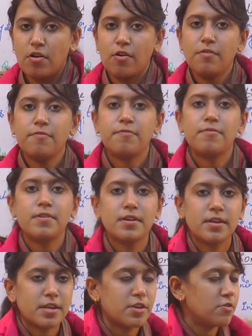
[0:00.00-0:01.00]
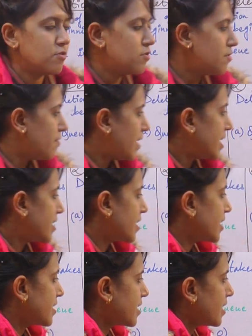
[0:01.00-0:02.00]
of queue when
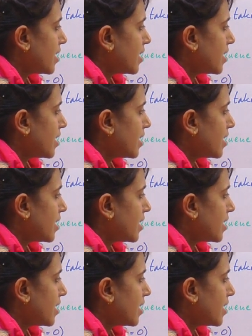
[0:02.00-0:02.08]
deleted,